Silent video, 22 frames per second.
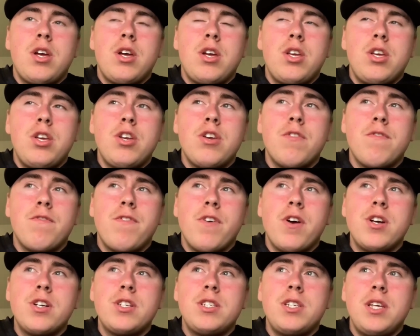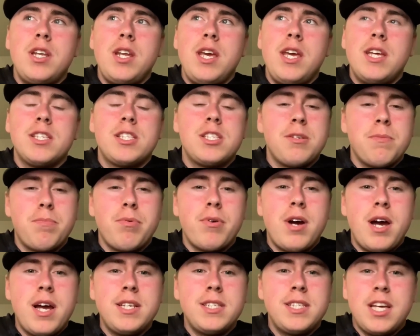university and
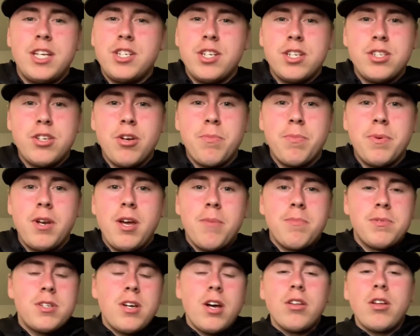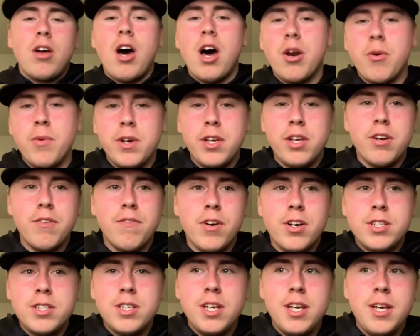Surprise that just opened up. It's called Ottawa
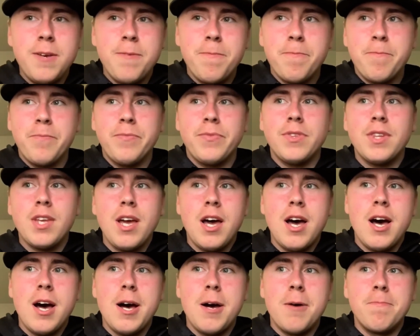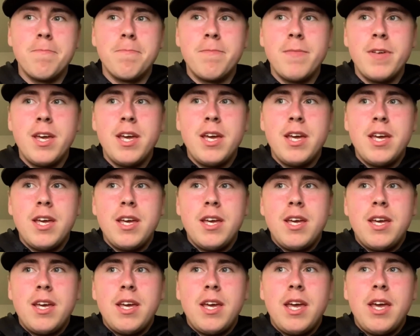University. Um,
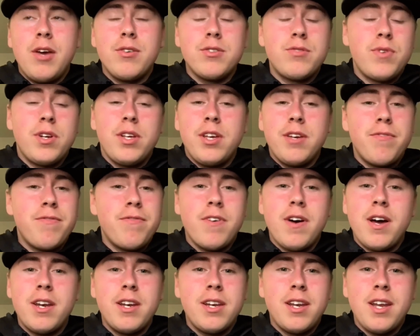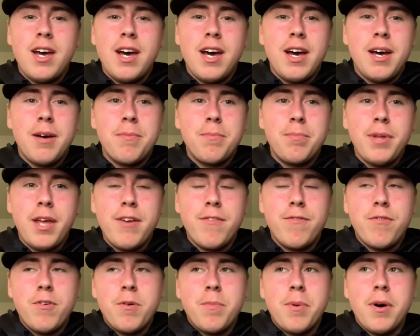it was really fun uh, playing
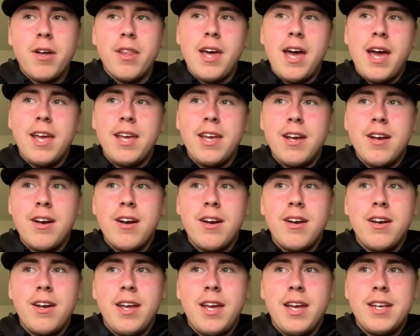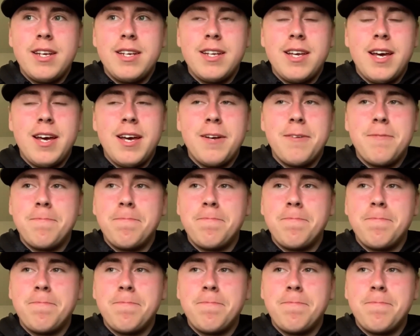football that year and uh,